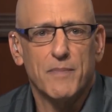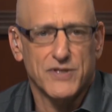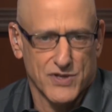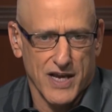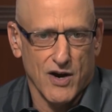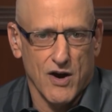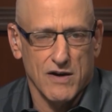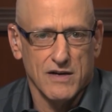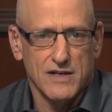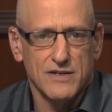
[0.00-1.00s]
puppets
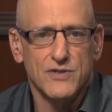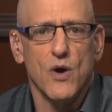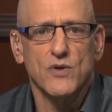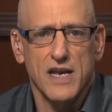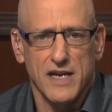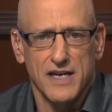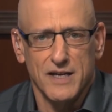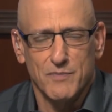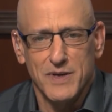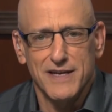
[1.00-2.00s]
they are, don't
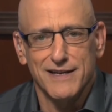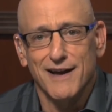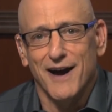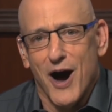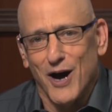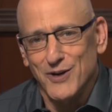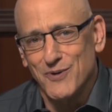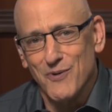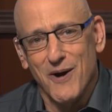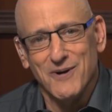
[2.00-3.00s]
an idiot be,"
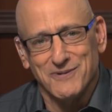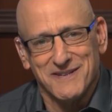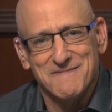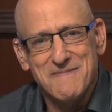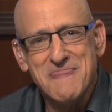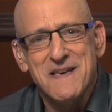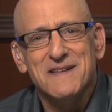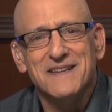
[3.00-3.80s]
unquote.